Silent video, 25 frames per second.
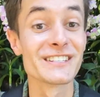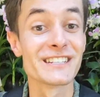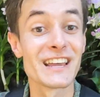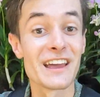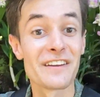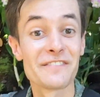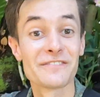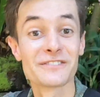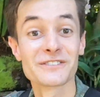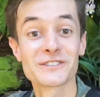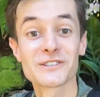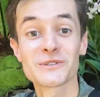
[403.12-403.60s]

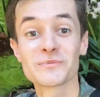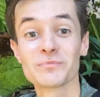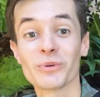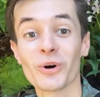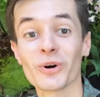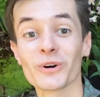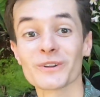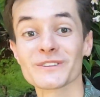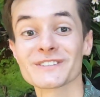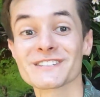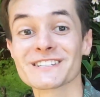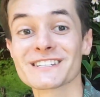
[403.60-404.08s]
even
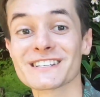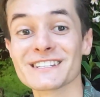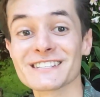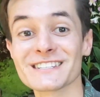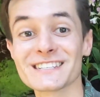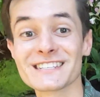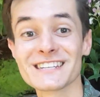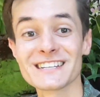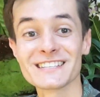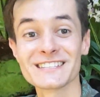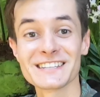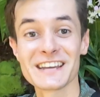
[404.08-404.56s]
spots to
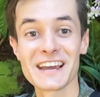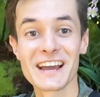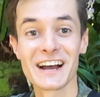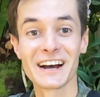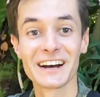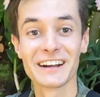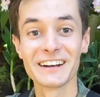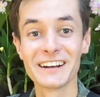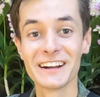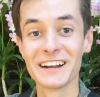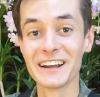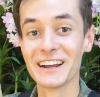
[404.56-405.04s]
sit
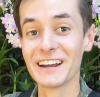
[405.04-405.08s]
down,